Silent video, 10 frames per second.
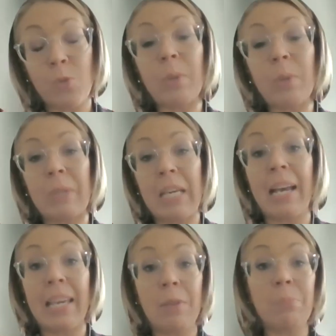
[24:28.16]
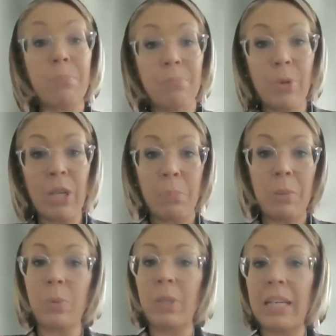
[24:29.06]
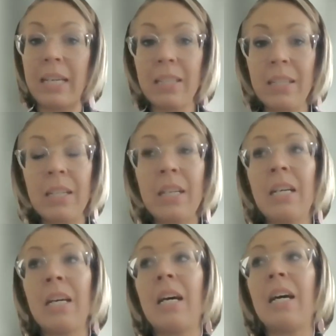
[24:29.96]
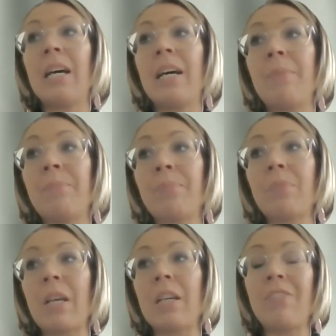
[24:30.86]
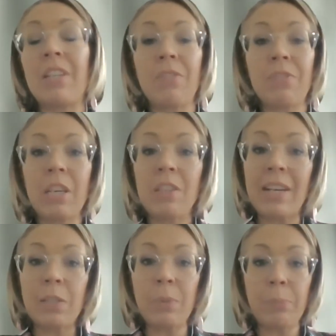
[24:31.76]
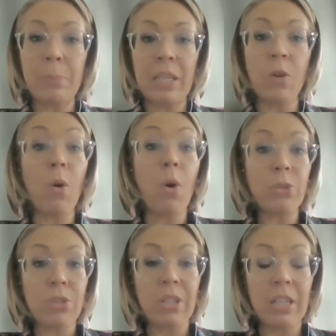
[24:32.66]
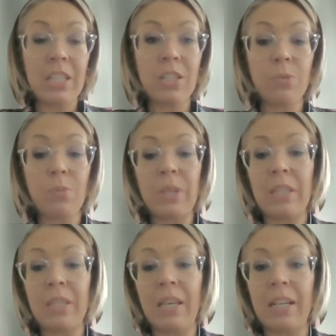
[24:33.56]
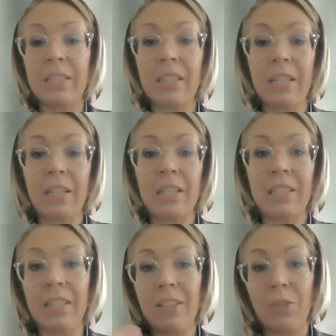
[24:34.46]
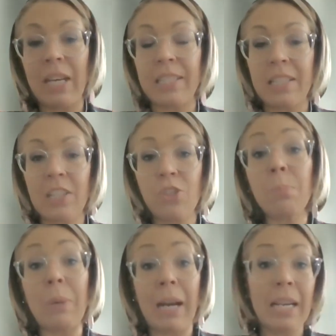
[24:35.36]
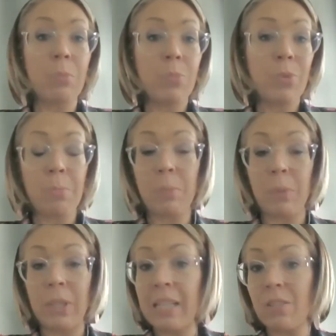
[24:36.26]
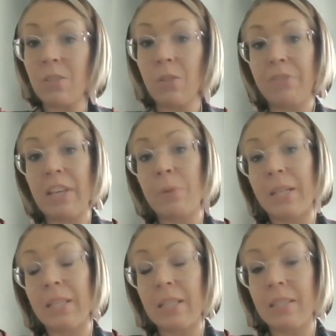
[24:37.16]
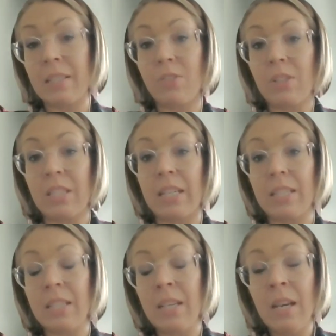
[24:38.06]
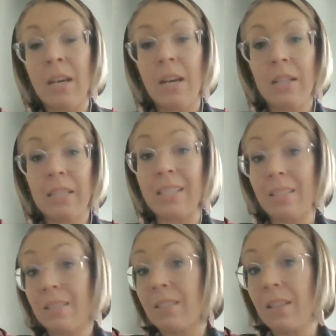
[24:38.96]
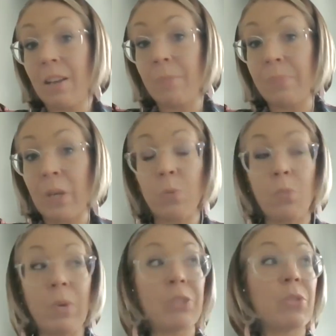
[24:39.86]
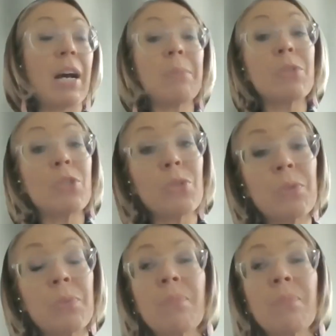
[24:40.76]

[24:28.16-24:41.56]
will be I can bring people in, even if the event will be co-hosted with another organization, but I can bring people in. So if anyone is interested, that's a good one to come to.